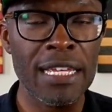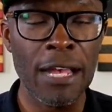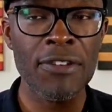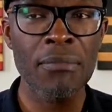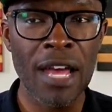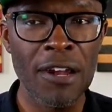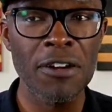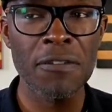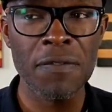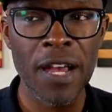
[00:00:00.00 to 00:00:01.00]
As a matter
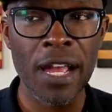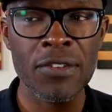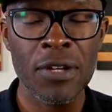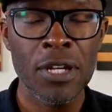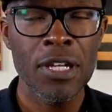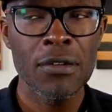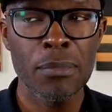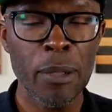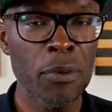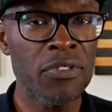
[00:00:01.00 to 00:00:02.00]
of fact, when
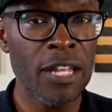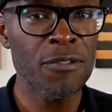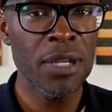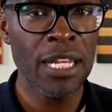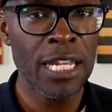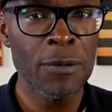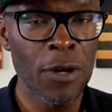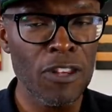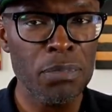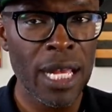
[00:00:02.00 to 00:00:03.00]
people said to me that he
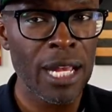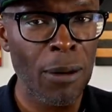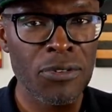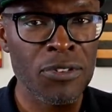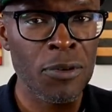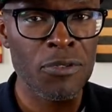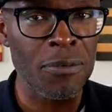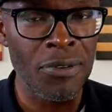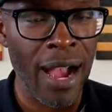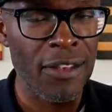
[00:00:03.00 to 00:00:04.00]
was black, I was
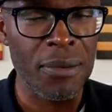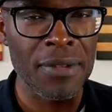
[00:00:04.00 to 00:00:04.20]
surprised.